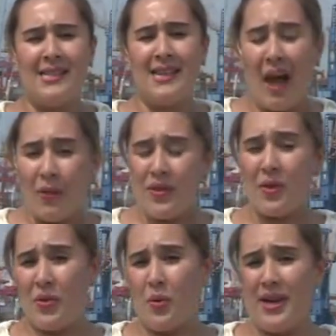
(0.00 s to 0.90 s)
Now that the
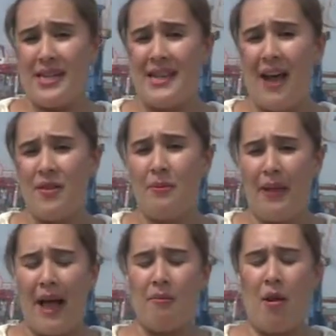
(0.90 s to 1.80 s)
authorities have the
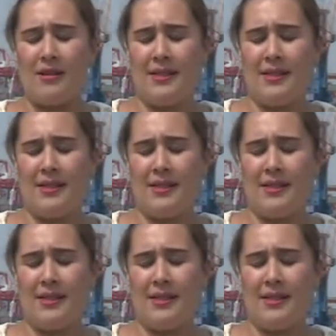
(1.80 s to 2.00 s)
black box,